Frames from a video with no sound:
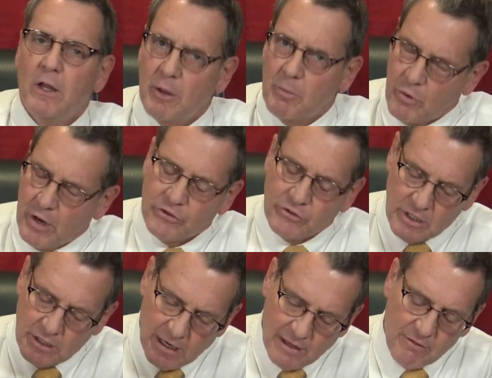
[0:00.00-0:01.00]
the
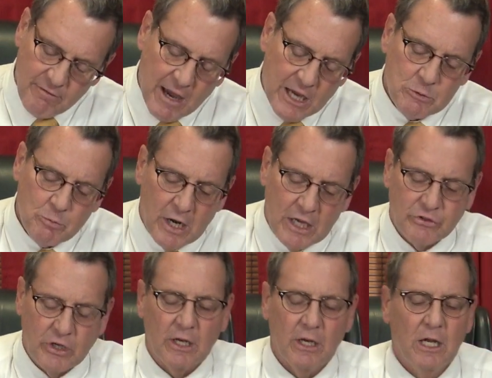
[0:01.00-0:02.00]
president and the vice
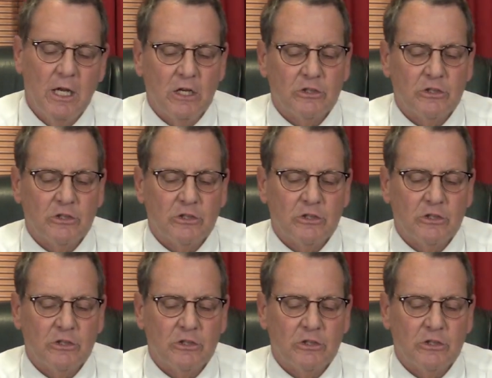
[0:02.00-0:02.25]
president.